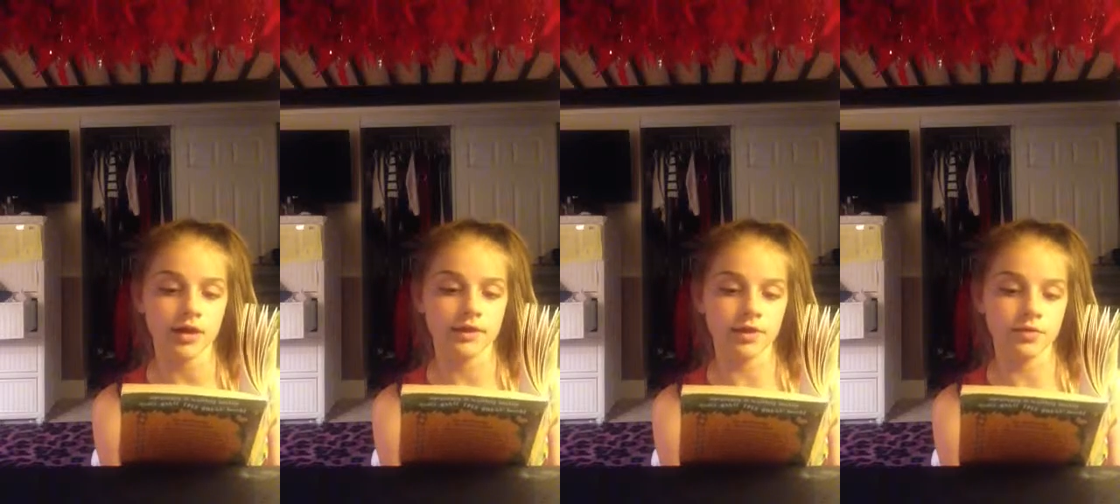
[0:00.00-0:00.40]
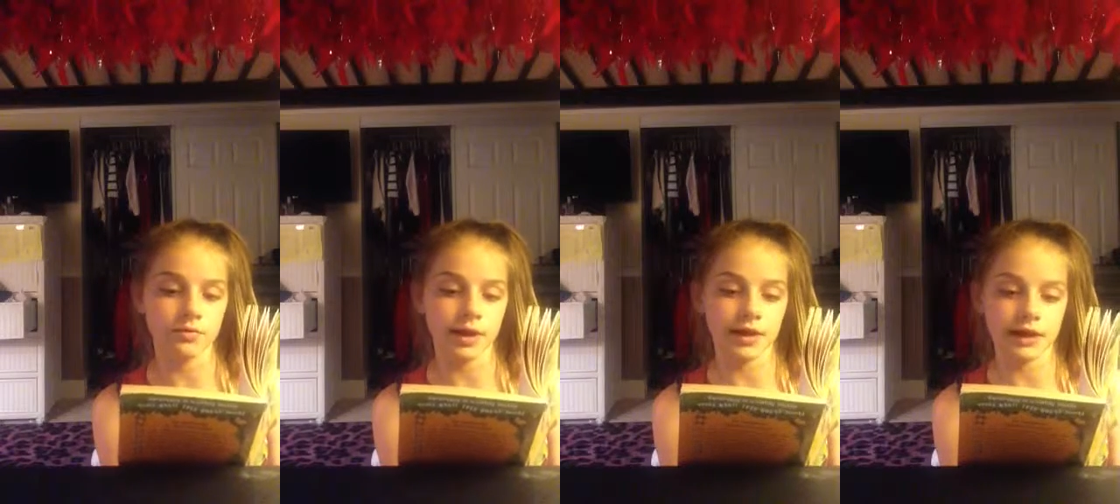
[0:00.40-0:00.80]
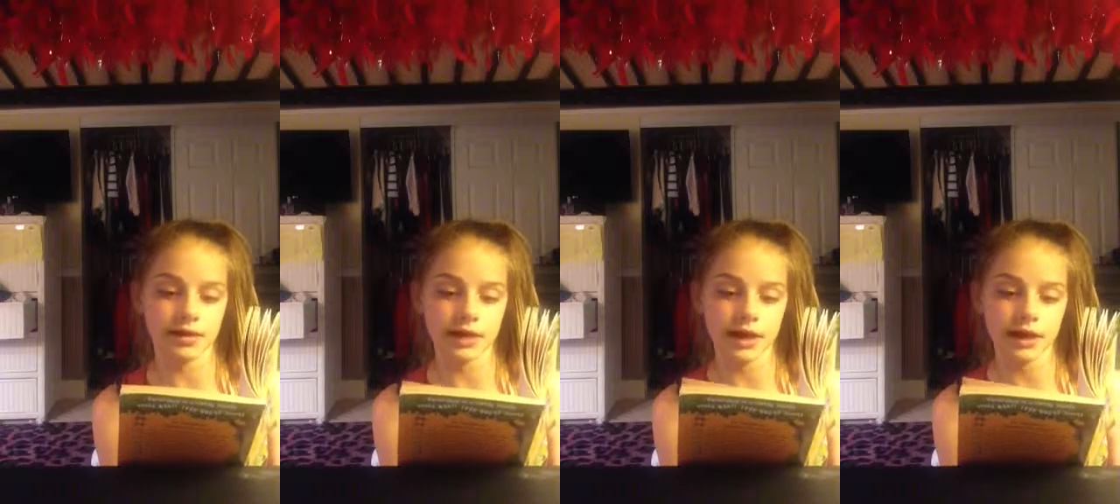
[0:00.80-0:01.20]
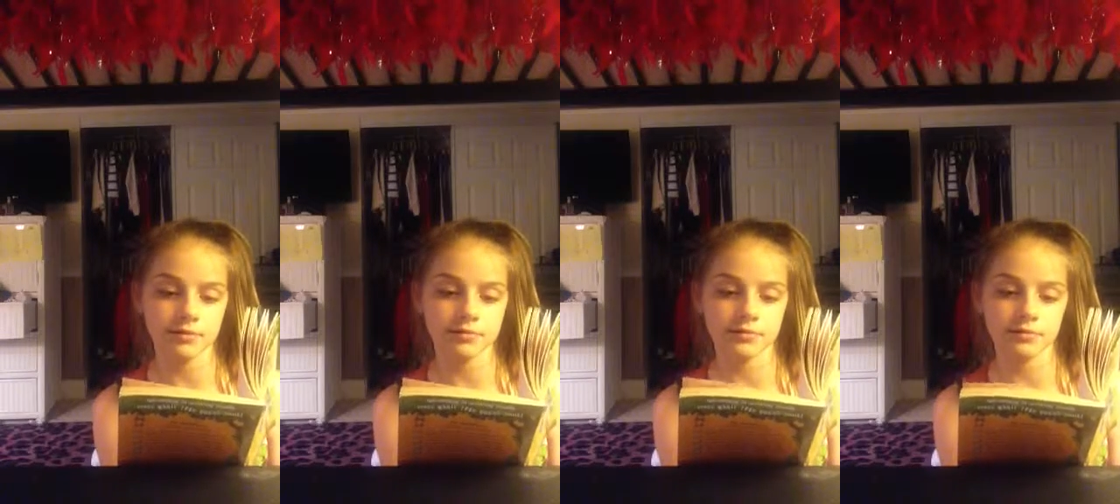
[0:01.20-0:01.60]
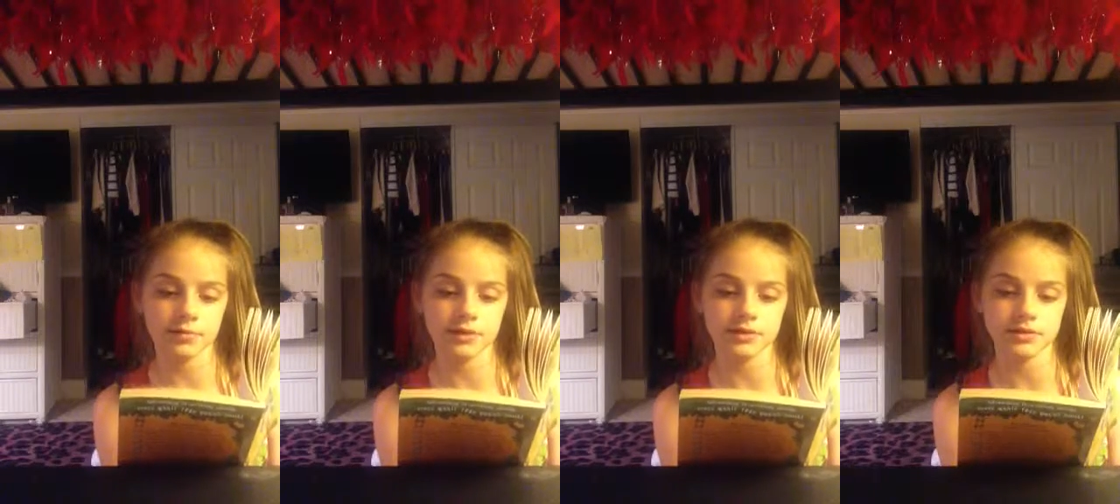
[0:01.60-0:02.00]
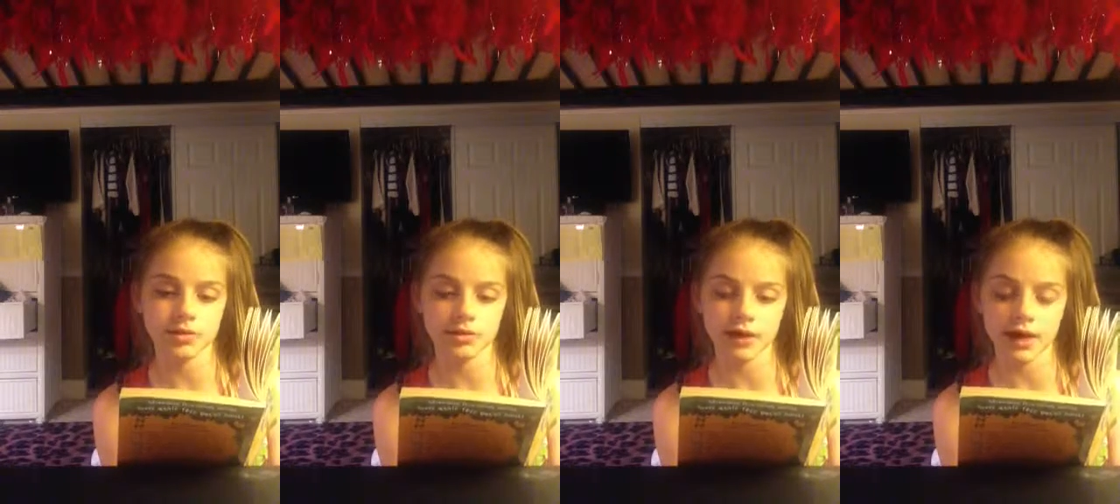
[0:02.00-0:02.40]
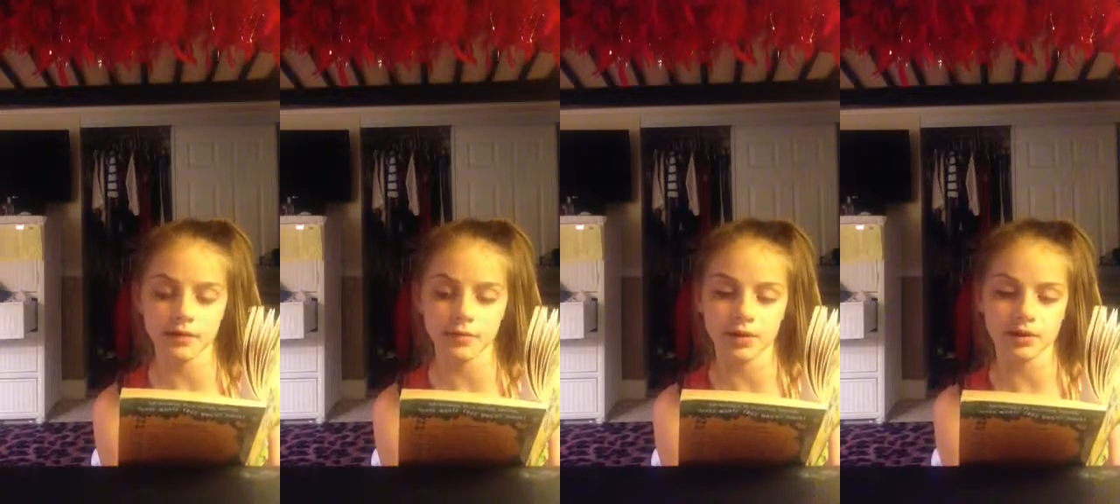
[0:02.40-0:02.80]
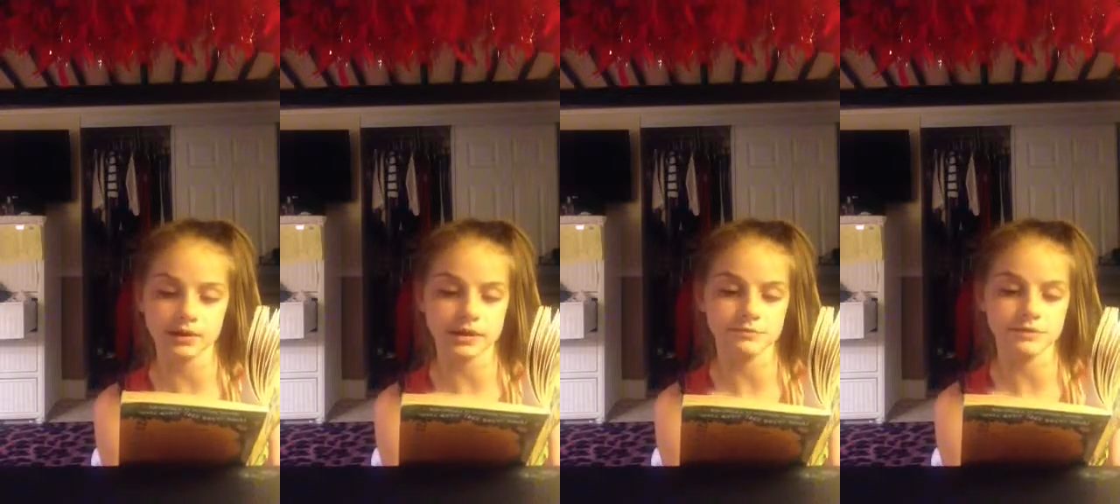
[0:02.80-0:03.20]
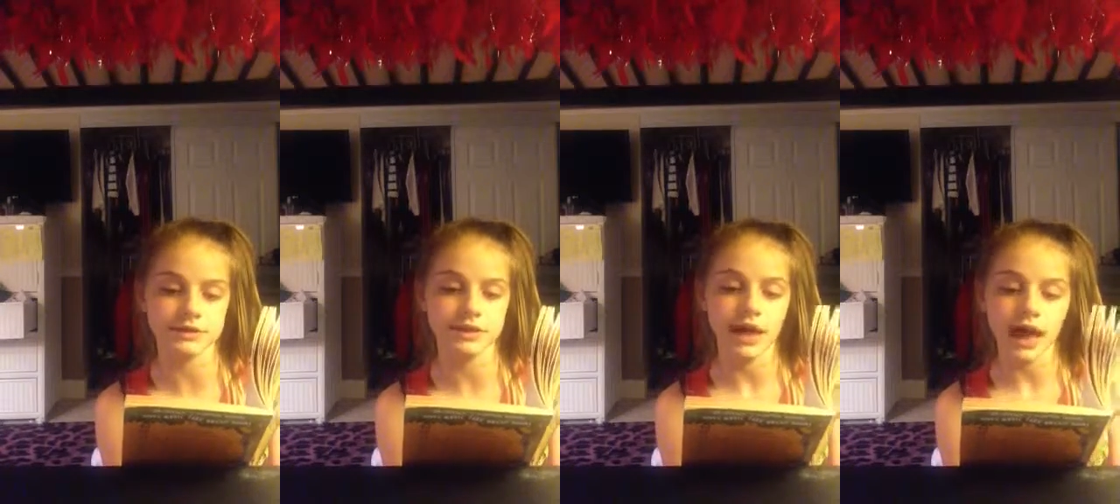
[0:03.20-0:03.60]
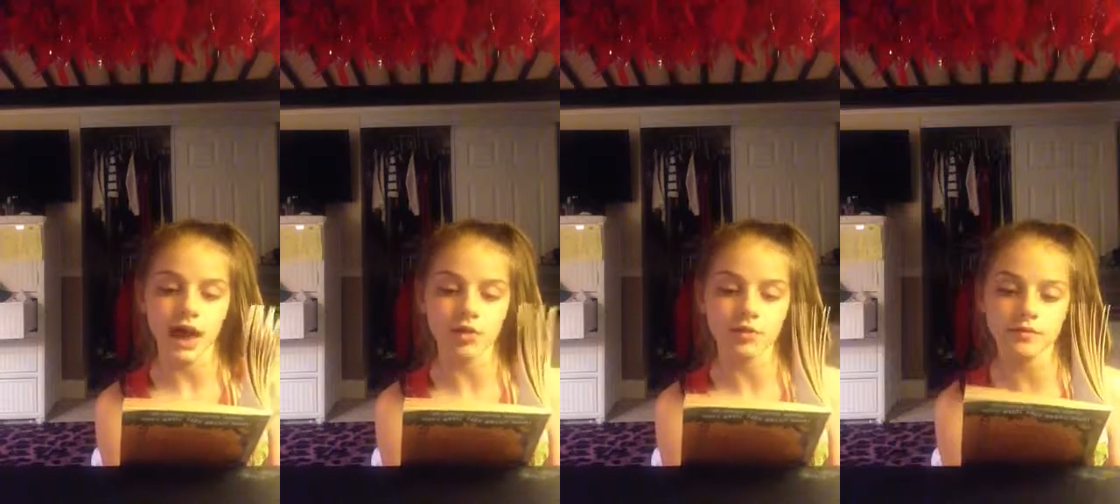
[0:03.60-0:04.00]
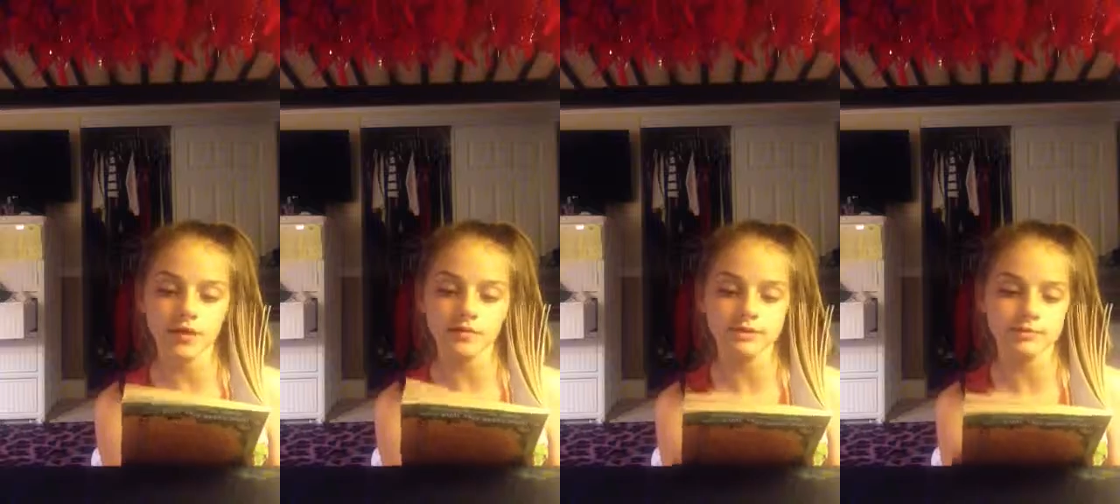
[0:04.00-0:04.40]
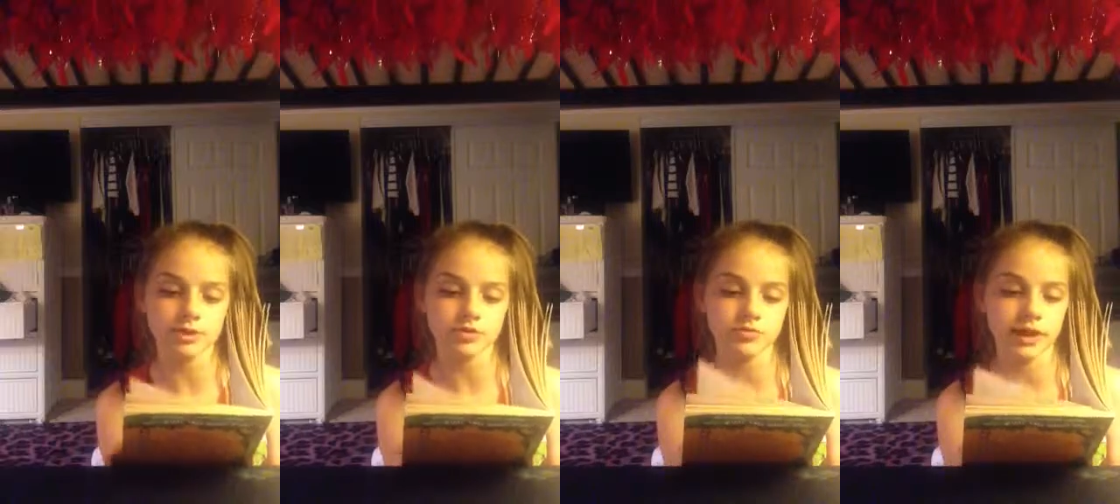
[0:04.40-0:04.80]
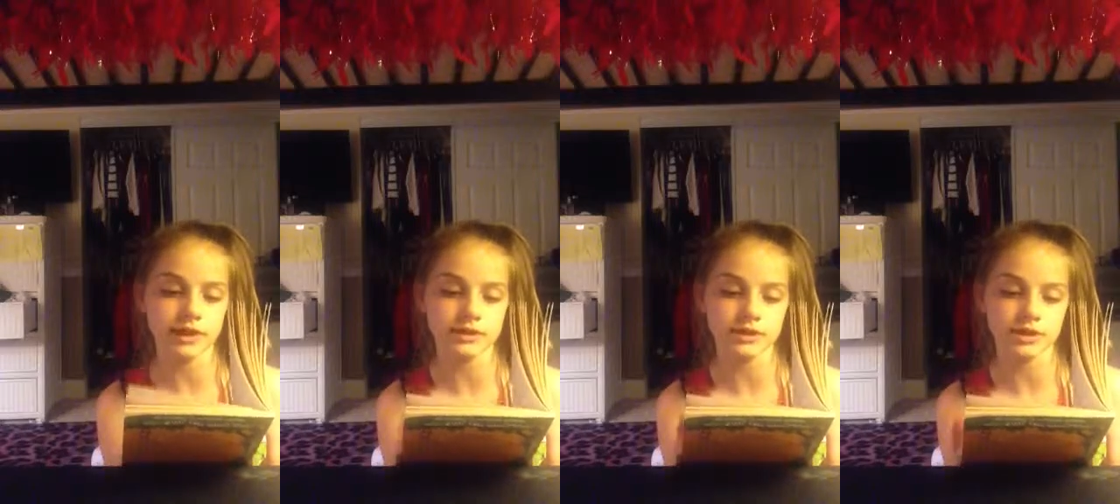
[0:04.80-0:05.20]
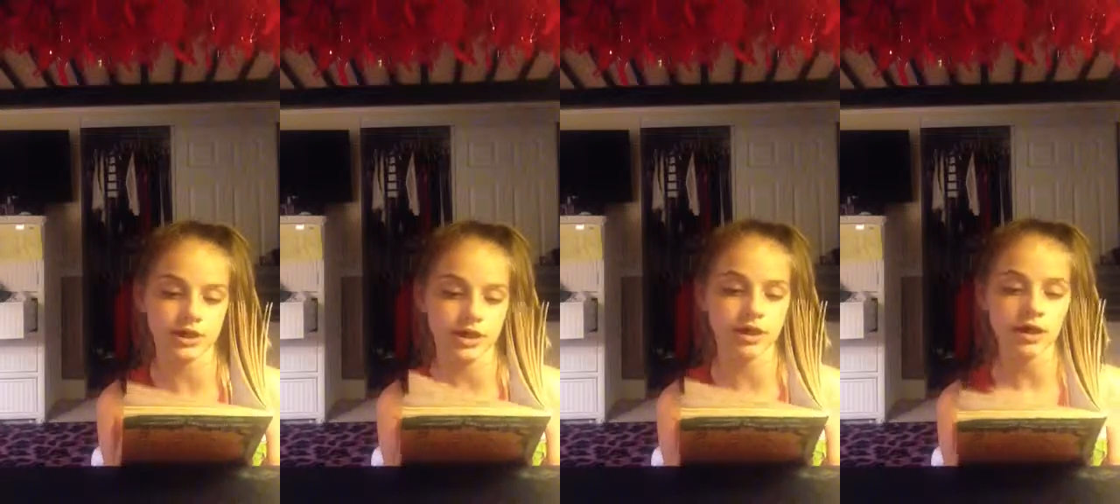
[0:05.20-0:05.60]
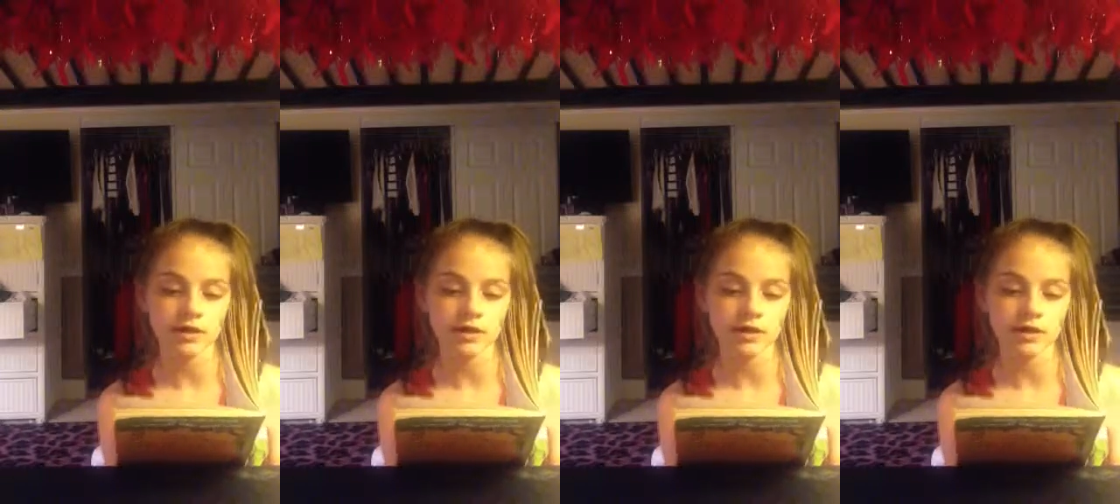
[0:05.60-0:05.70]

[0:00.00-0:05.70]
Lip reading: No pioneer cabins, no Native American teepees. "How can we find the special writing?" said Jack.